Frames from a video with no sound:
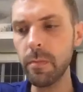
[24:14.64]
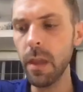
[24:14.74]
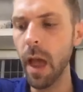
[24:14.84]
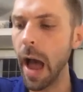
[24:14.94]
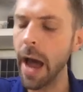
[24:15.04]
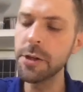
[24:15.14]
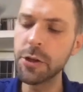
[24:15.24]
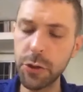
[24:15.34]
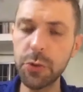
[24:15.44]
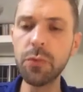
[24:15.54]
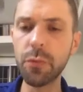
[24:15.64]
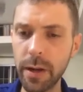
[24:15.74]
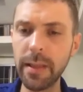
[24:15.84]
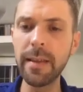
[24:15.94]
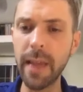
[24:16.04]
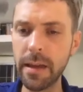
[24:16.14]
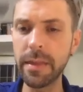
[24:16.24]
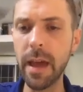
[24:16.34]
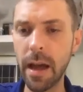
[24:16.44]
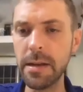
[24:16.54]
I do really like
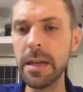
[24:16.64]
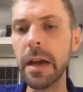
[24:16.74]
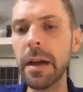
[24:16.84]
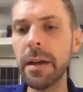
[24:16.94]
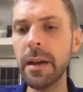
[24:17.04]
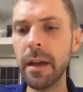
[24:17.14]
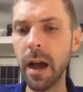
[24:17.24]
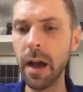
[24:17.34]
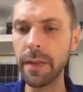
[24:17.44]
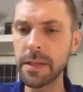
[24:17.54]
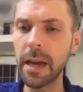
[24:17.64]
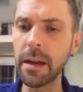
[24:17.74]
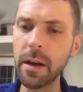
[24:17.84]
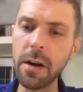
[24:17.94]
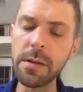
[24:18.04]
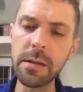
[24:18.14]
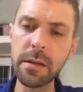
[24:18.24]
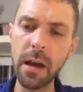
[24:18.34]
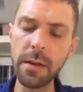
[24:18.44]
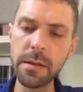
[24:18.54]
the idea, the second
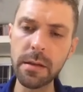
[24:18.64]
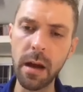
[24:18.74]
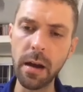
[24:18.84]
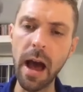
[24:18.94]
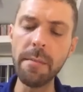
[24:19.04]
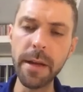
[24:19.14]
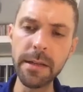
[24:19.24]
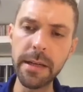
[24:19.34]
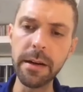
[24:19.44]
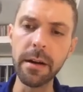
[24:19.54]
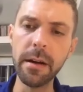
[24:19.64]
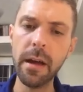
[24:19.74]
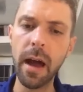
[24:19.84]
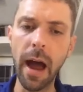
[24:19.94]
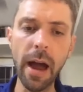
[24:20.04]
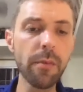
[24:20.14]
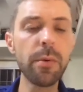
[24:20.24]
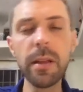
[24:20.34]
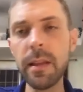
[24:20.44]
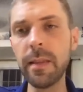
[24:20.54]
comment here. I
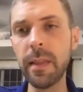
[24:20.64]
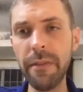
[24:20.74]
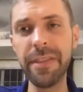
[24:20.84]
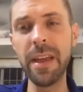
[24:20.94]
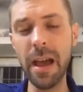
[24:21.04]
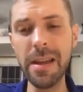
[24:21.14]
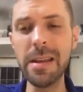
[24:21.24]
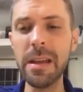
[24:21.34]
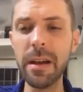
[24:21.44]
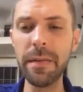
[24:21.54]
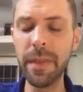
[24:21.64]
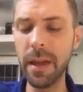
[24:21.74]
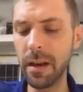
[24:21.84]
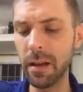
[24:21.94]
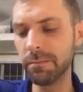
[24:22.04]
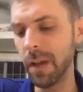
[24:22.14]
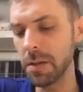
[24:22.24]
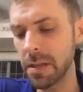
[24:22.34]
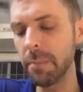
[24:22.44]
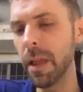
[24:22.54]
really love the idea that on
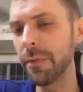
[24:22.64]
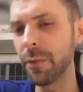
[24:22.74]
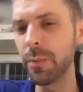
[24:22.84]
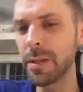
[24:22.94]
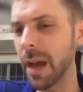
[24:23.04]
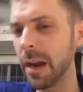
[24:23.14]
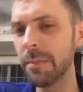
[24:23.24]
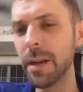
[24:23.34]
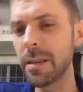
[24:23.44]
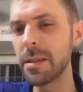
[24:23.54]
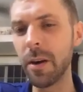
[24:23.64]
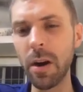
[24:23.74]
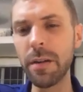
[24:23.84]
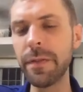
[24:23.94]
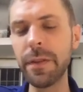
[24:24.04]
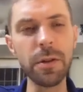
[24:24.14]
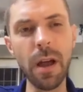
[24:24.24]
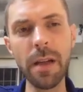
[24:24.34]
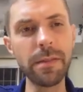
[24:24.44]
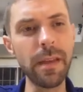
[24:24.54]
some level, retirement is an artificial
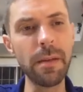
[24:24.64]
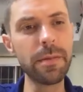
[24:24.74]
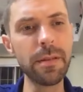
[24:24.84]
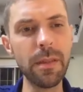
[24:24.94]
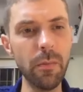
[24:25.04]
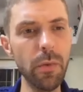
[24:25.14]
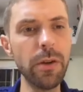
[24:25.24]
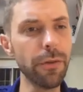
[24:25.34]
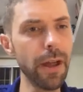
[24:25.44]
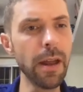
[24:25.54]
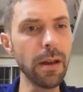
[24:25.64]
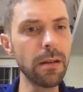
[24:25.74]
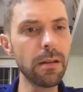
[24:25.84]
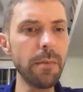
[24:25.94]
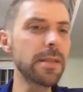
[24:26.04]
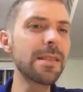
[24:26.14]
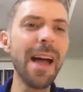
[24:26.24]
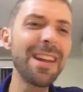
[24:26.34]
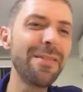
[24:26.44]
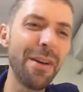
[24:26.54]
concept that we created. I mean, it's
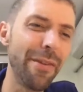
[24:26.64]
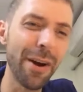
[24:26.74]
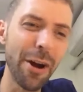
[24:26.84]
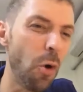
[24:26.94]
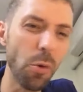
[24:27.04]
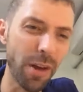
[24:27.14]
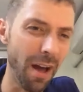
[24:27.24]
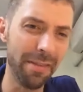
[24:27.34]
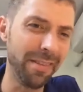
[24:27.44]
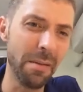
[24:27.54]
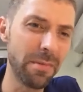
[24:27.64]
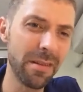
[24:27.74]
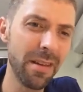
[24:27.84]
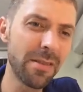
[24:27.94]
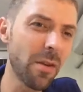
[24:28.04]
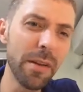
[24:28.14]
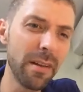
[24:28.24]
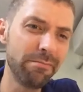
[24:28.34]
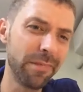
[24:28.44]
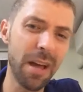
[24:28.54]
not even a very old concept. It's only
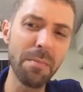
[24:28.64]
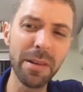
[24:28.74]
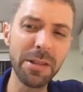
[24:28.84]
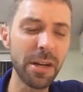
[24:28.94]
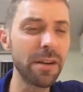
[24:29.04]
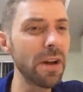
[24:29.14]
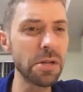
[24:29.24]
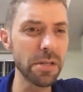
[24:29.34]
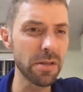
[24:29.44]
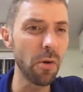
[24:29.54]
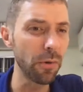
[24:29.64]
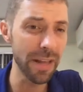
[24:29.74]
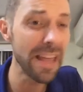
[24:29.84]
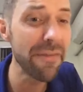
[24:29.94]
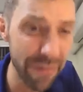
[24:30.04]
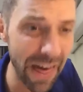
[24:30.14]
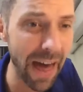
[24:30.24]
a couple of generations old, if that.